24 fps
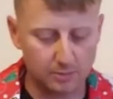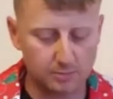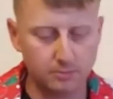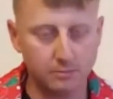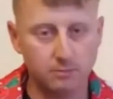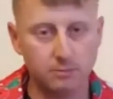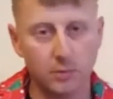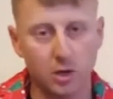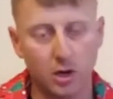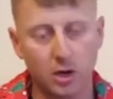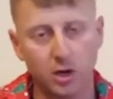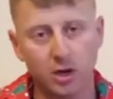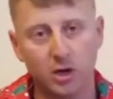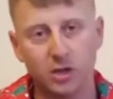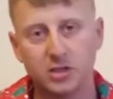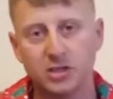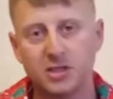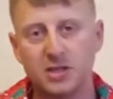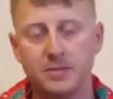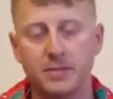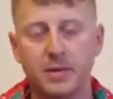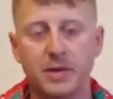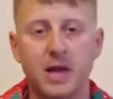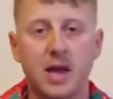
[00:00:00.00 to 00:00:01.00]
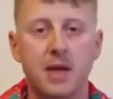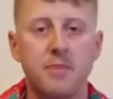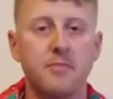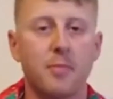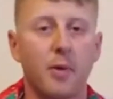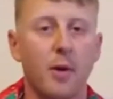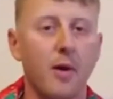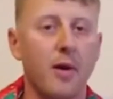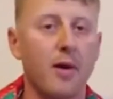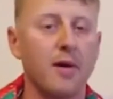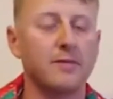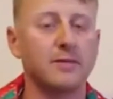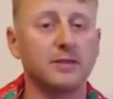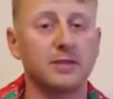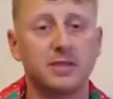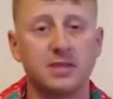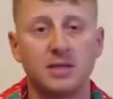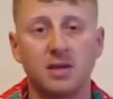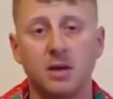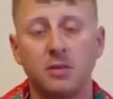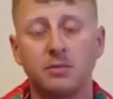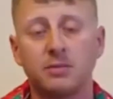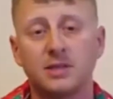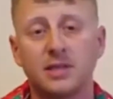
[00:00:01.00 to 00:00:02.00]
merged and became part of, and
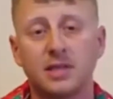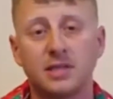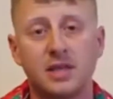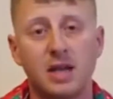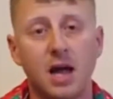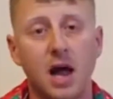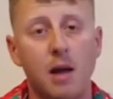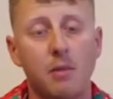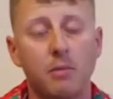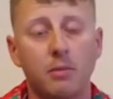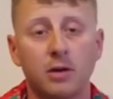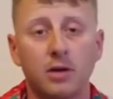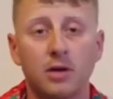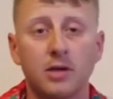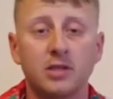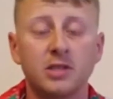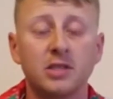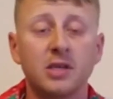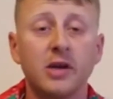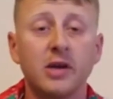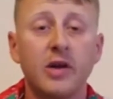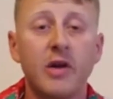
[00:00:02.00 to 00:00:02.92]
some did not merge.